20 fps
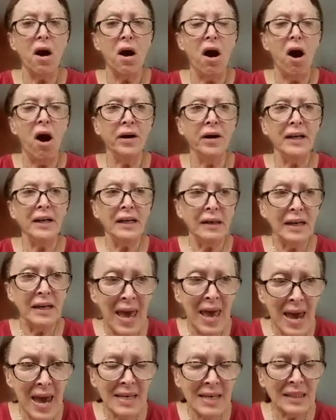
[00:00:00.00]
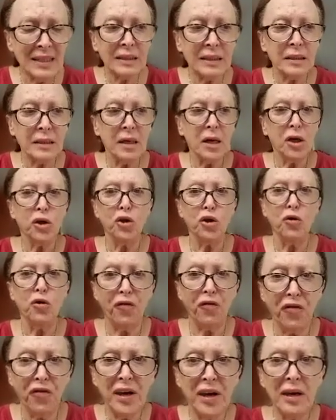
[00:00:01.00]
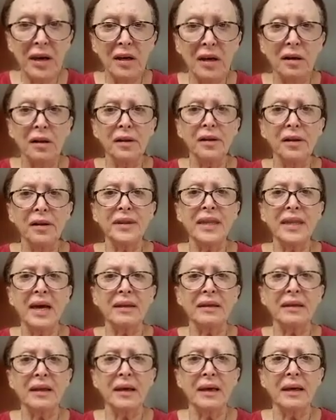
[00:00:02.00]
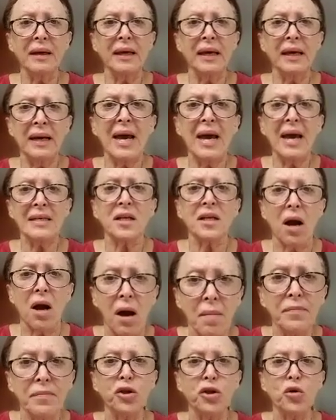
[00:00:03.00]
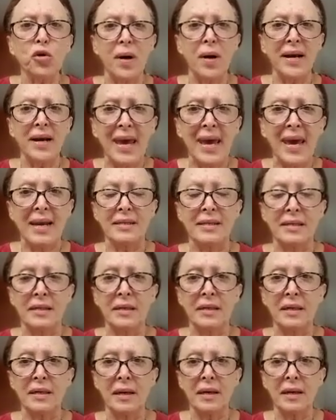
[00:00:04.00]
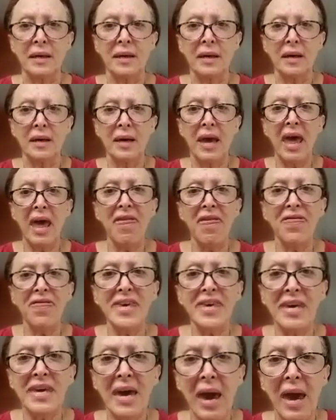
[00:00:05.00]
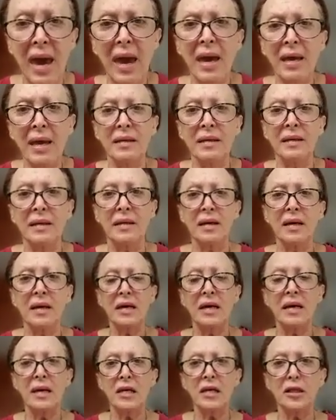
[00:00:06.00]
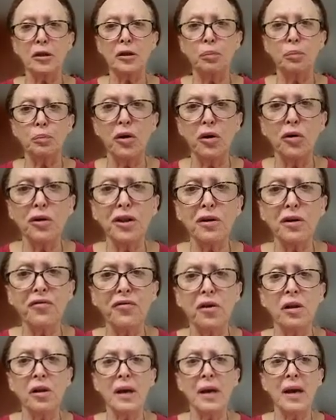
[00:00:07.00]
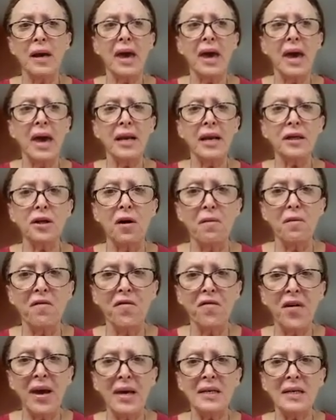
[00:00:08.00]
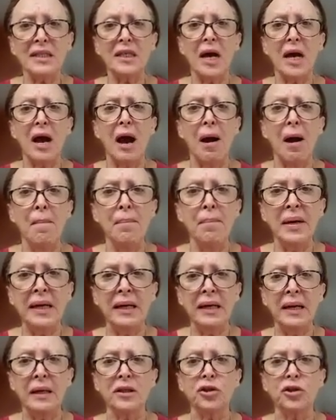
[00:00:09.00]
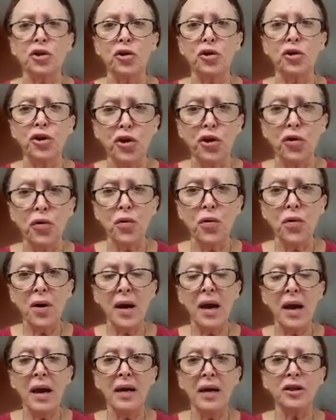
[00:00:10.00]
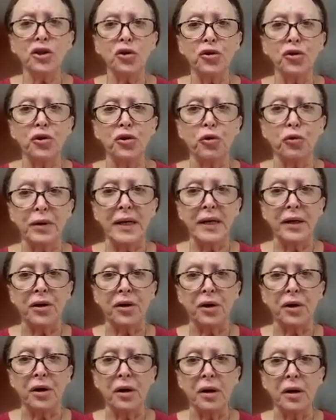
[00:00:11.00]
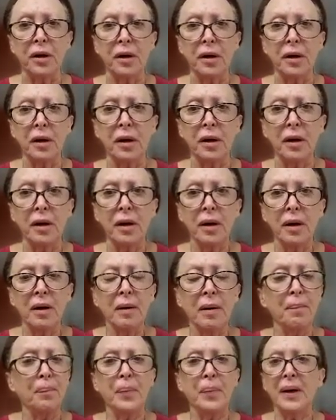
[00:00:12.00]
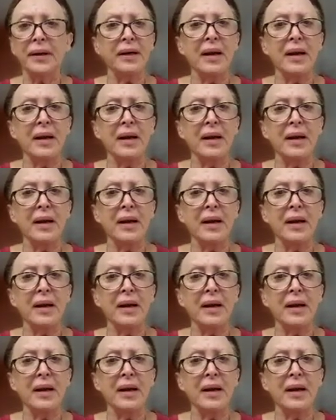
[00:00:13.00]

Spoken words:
unless you feel that it has come to an end, and the end is beautiful and conveys a meaning to you and to the reader. But